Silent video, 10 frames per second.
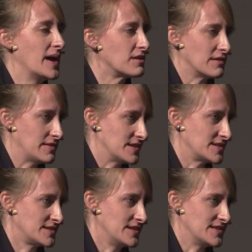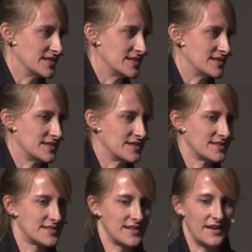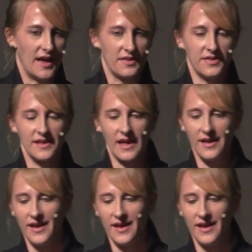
better in this this instance. I, I think,